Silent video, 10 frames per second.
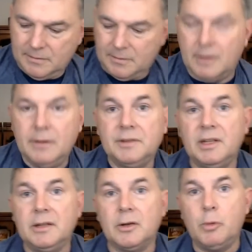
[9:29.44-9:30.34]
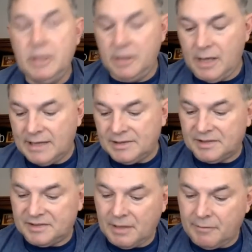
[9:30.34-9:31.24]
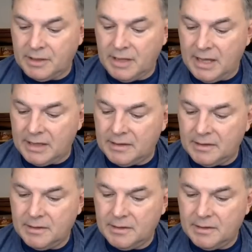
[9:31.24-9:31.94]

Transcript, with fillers: all right, let's say the queen dies at seventy-eight.